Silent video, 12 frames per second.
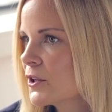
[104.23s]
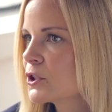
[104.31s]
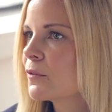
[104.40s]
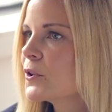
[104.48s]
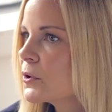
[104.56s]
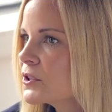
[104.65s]

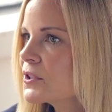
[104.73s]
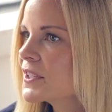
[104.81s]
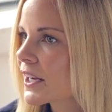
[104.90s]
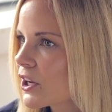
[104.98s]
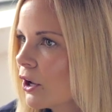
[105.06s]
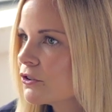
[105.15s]
So if those are the
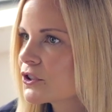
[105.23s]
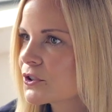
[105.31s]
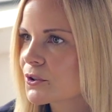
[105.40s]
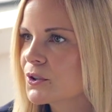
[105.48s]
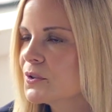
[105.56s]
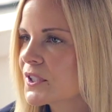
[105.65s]
technologies
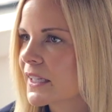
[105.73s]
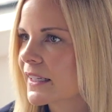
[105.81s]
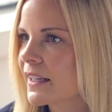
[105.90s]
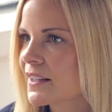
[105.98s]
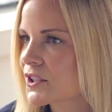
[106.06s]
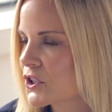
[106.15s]
you're
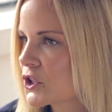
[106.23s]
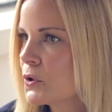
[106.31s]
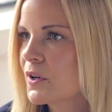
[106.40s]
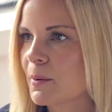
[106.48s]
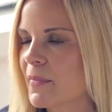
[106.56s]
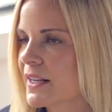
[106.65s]
using as a
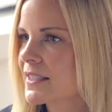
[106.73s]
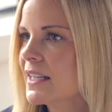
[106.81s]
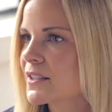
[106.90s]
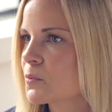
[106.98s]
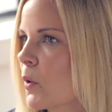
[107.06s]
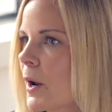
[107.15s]
student, it makes
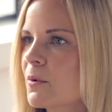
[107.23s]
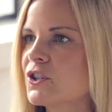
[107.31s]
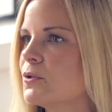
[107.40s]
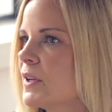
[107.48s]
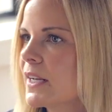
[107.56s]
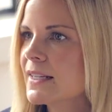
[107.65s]
sense. Why
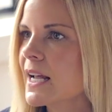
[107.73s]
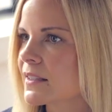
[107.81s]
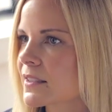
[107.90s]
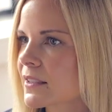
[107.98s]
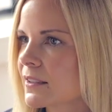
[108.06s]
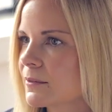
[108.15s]
would you need a
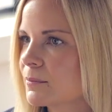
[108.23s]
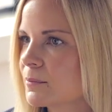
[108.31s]
desk?